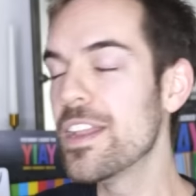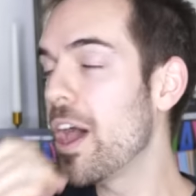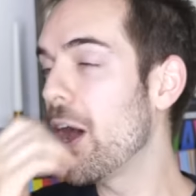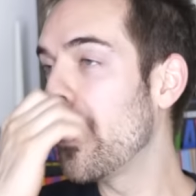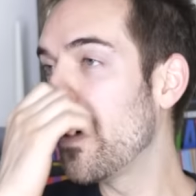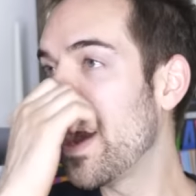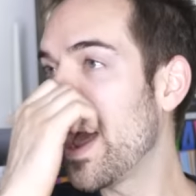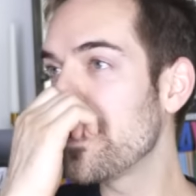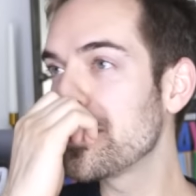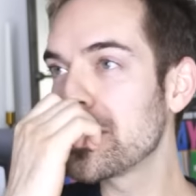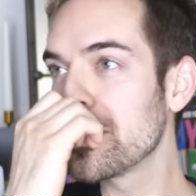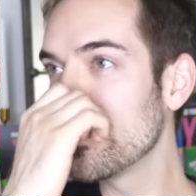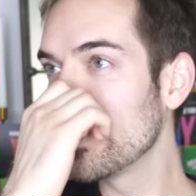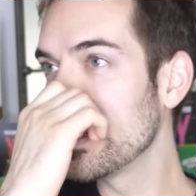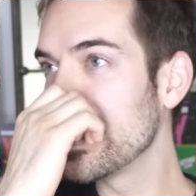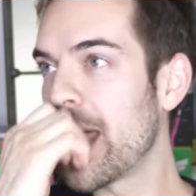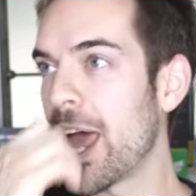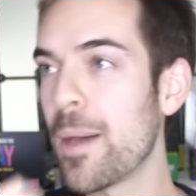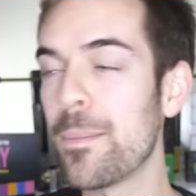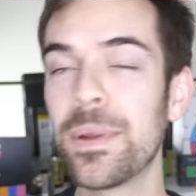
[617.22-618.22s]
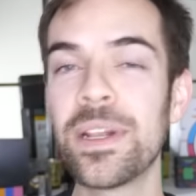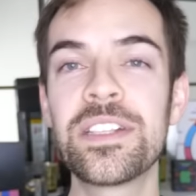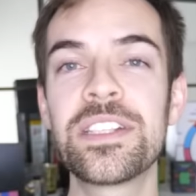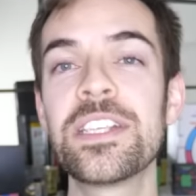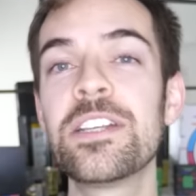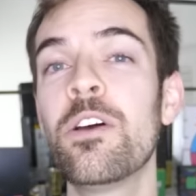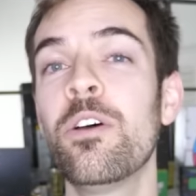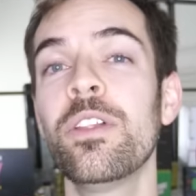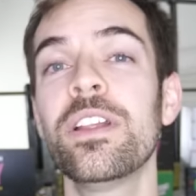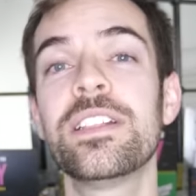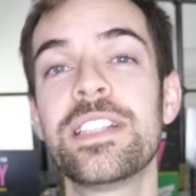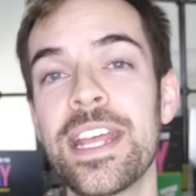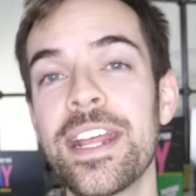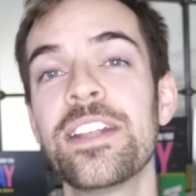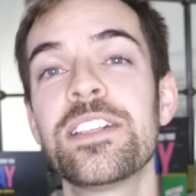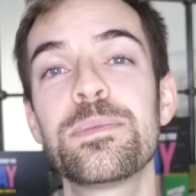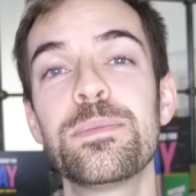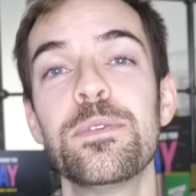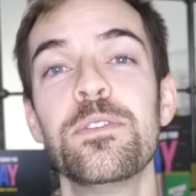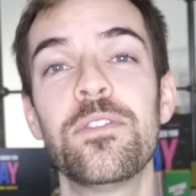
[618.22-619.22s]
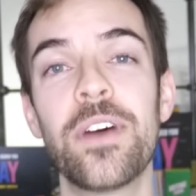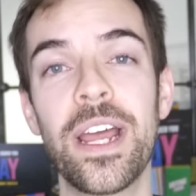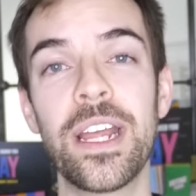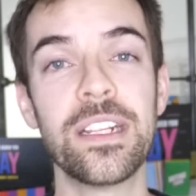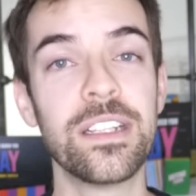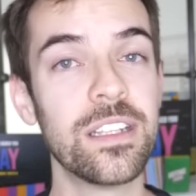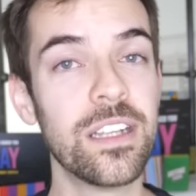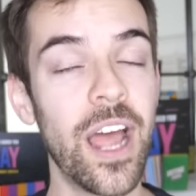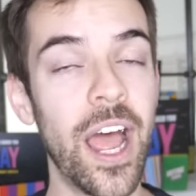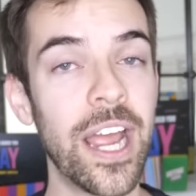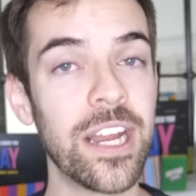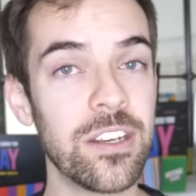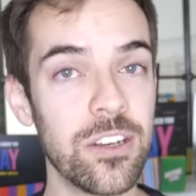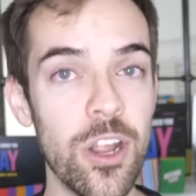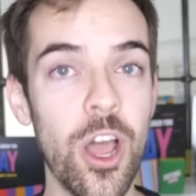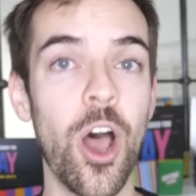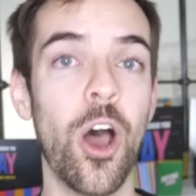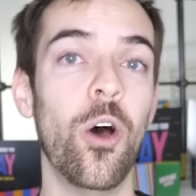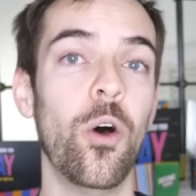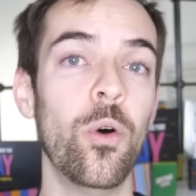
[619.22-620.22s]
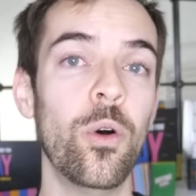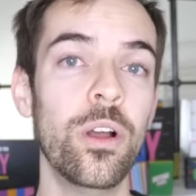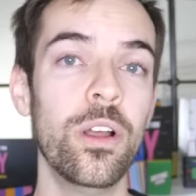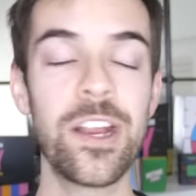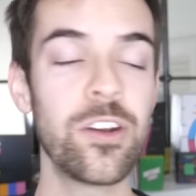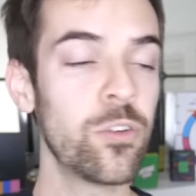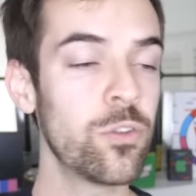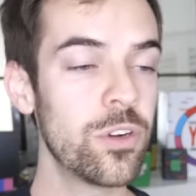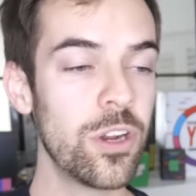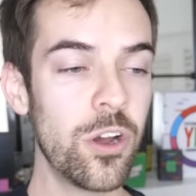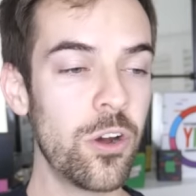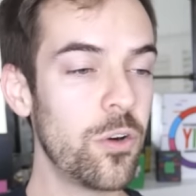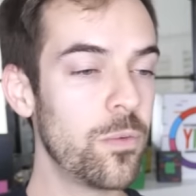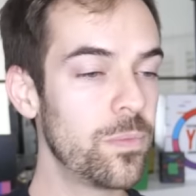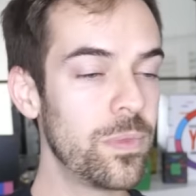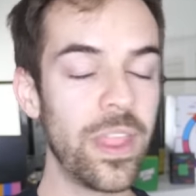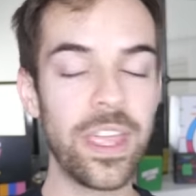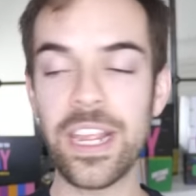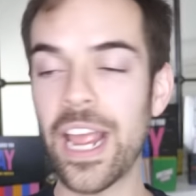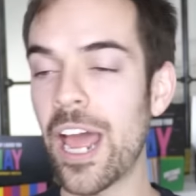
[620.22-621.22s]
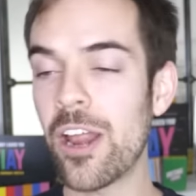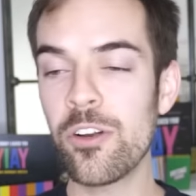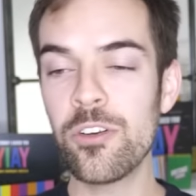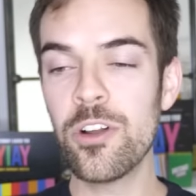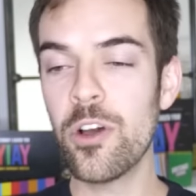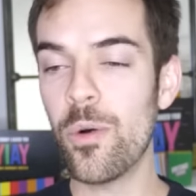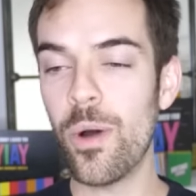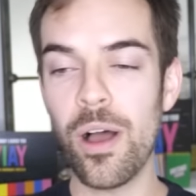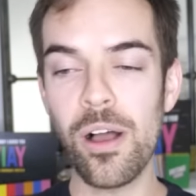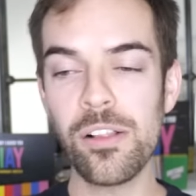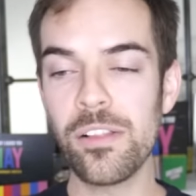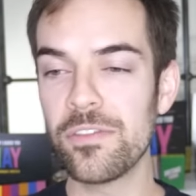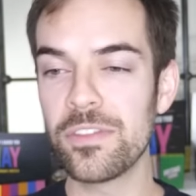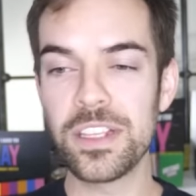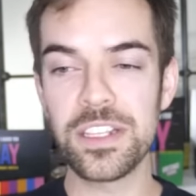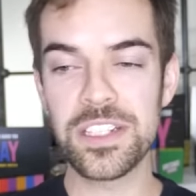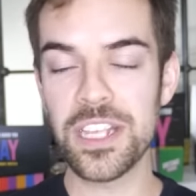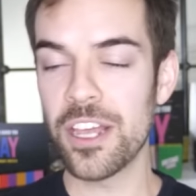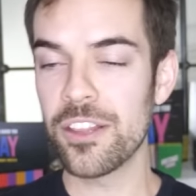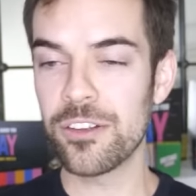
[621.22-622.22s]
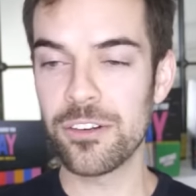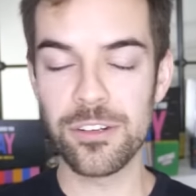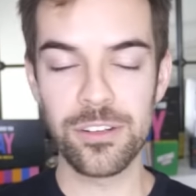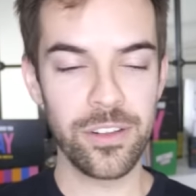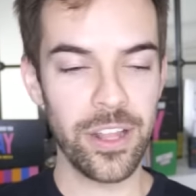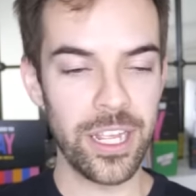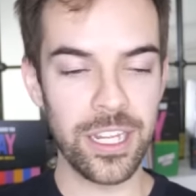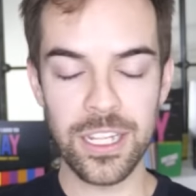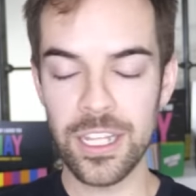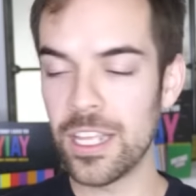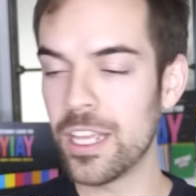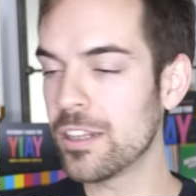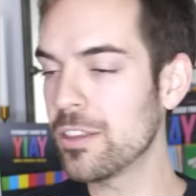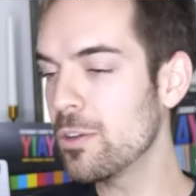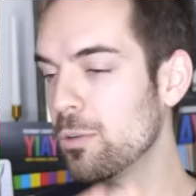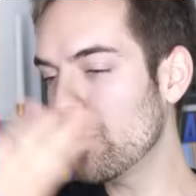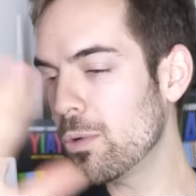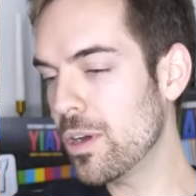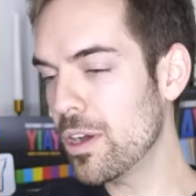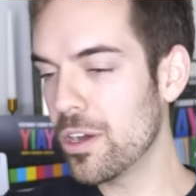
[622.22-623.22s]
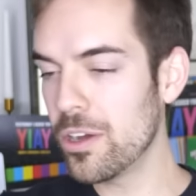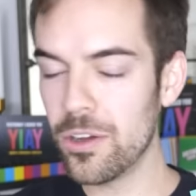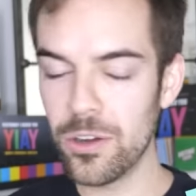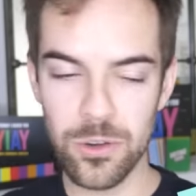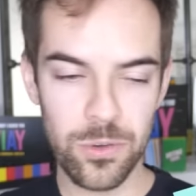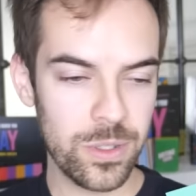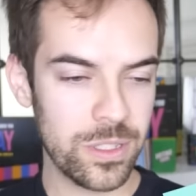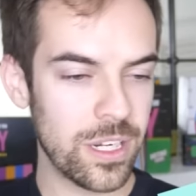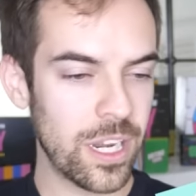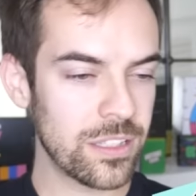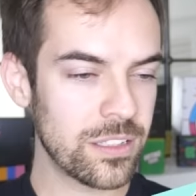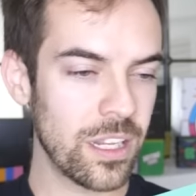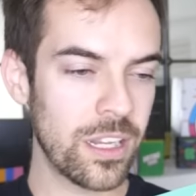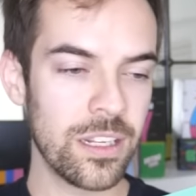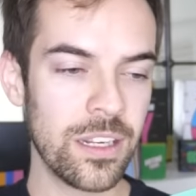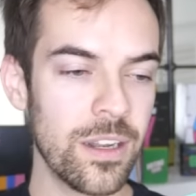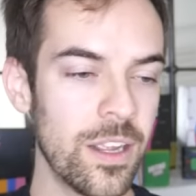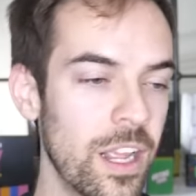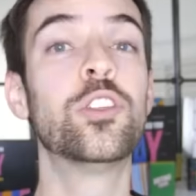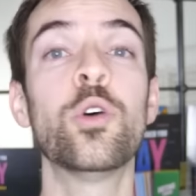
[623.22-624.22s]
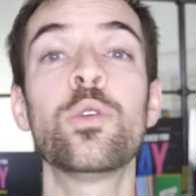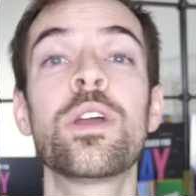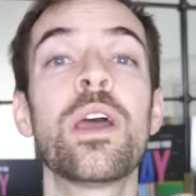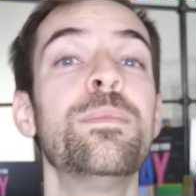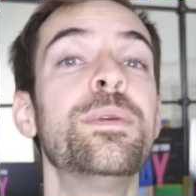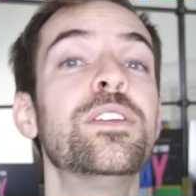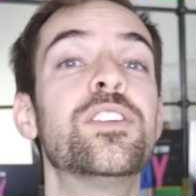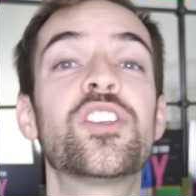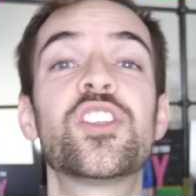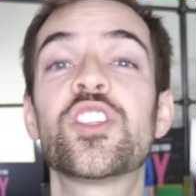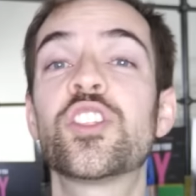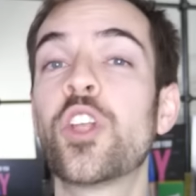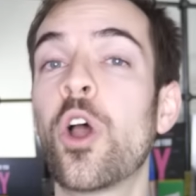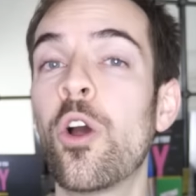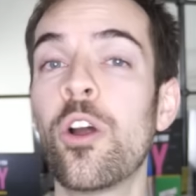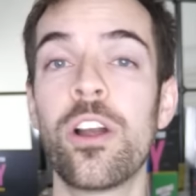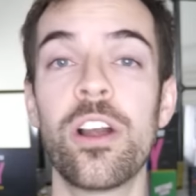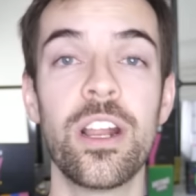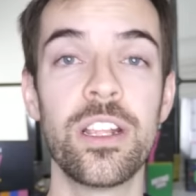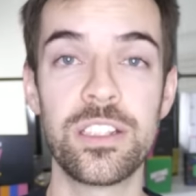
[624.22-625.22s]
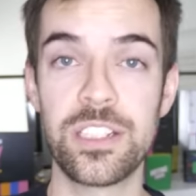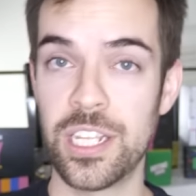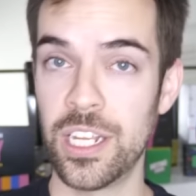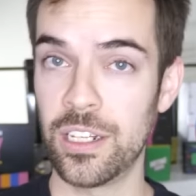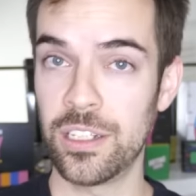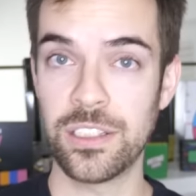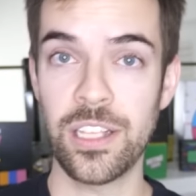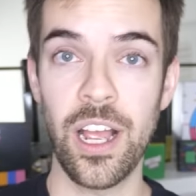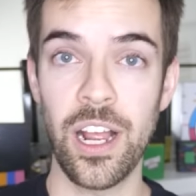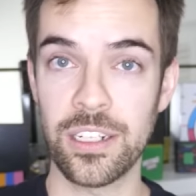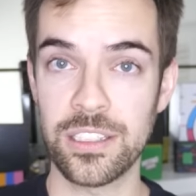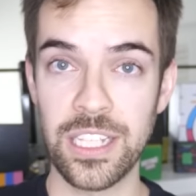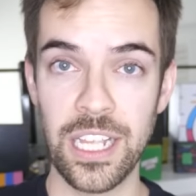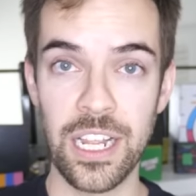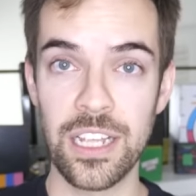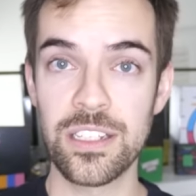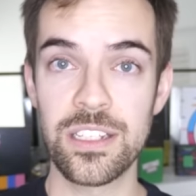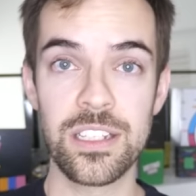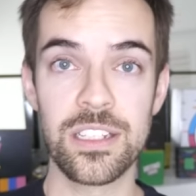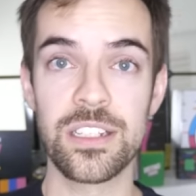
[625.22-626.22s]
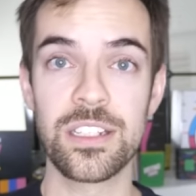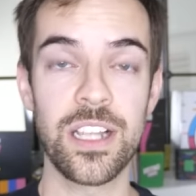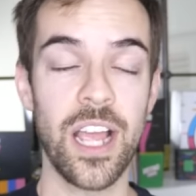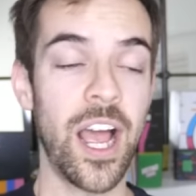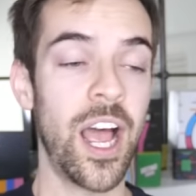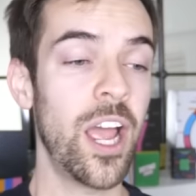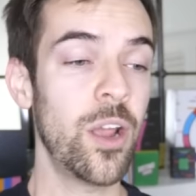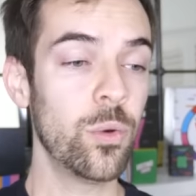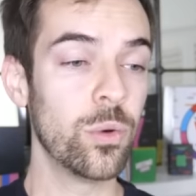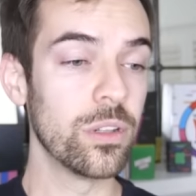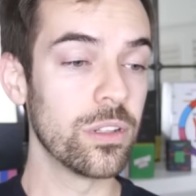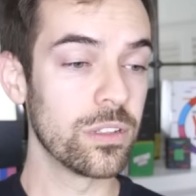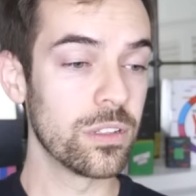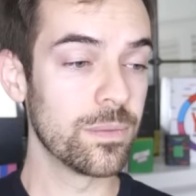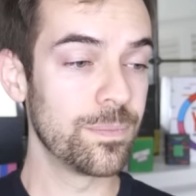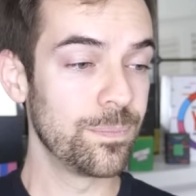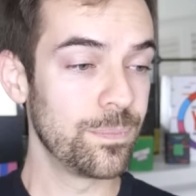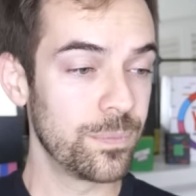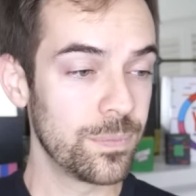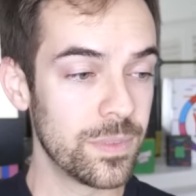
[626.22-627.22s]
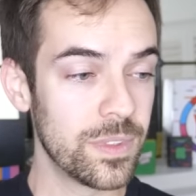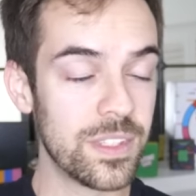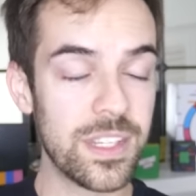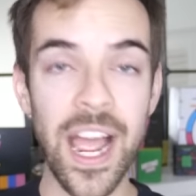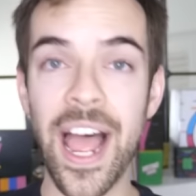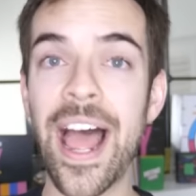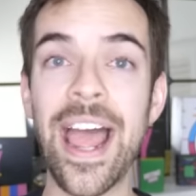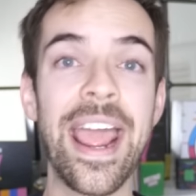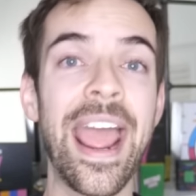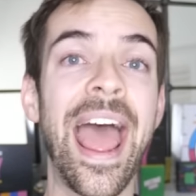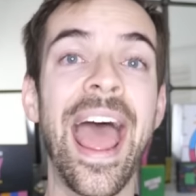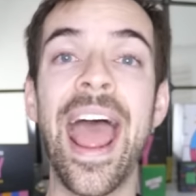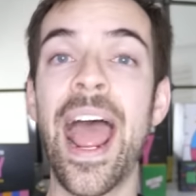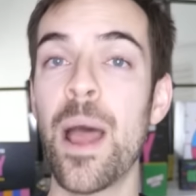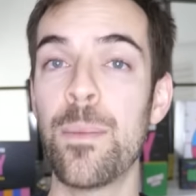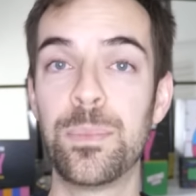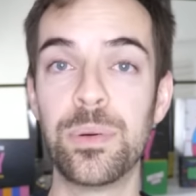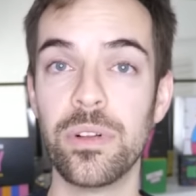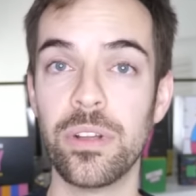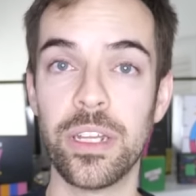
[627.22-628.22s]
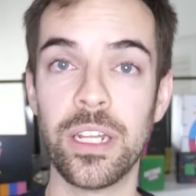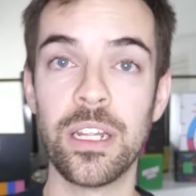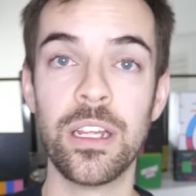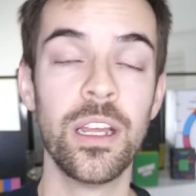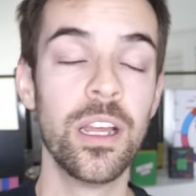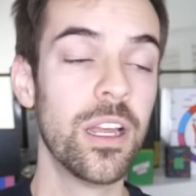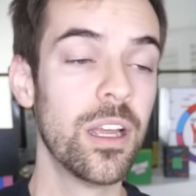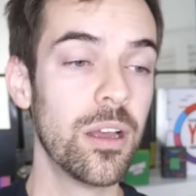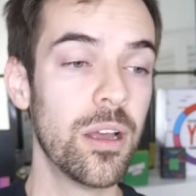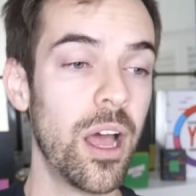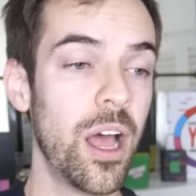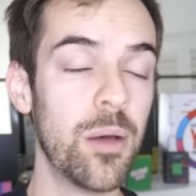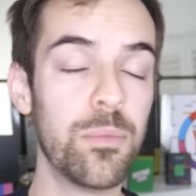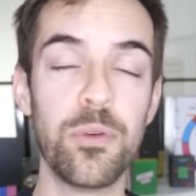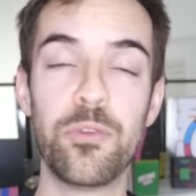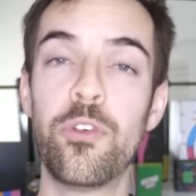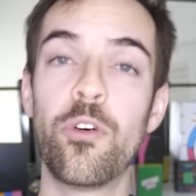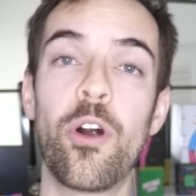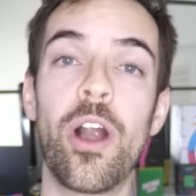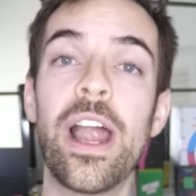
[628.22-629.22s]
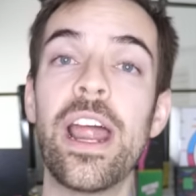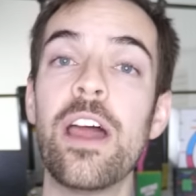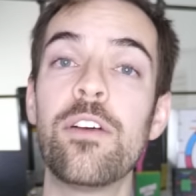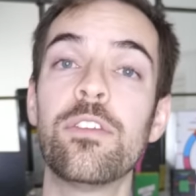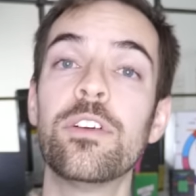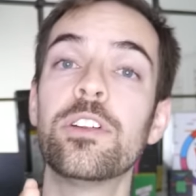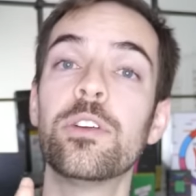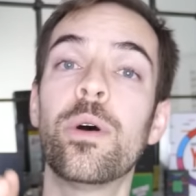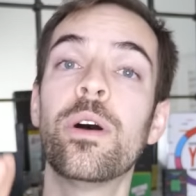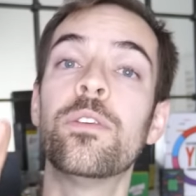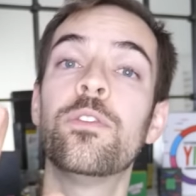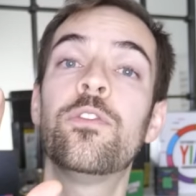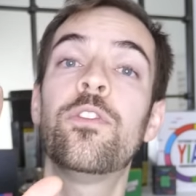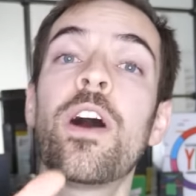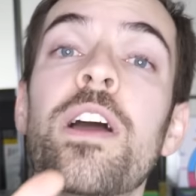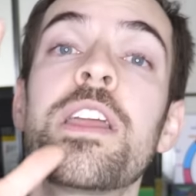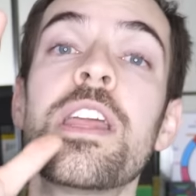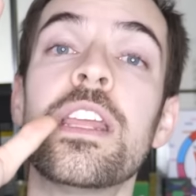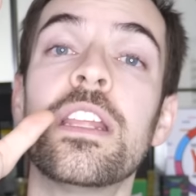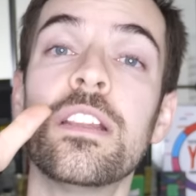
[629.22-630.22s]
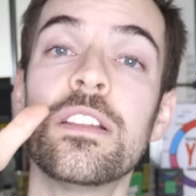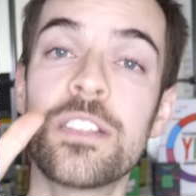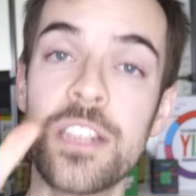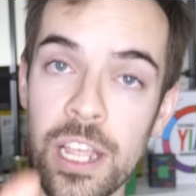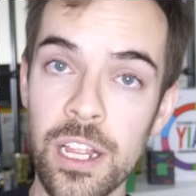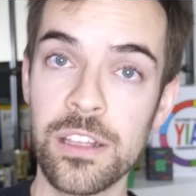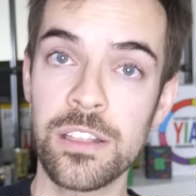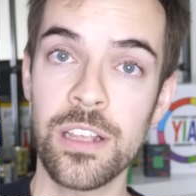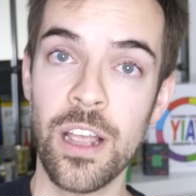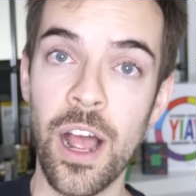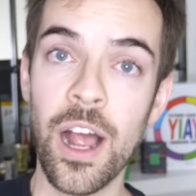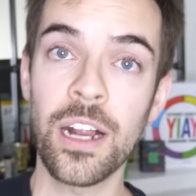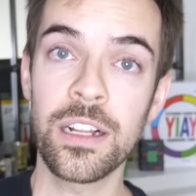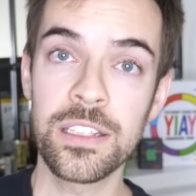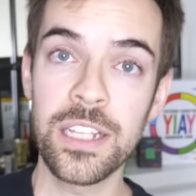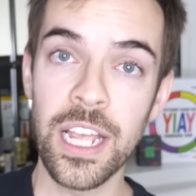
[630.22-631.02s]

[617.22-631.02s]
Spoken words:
No, absolutely not. But it's the only dance move I know. I don't know, like, I don't know all of these other, like, hit the whoa and don't get me started on TikTok dances. I will die happily before I ever do a fucking TikTok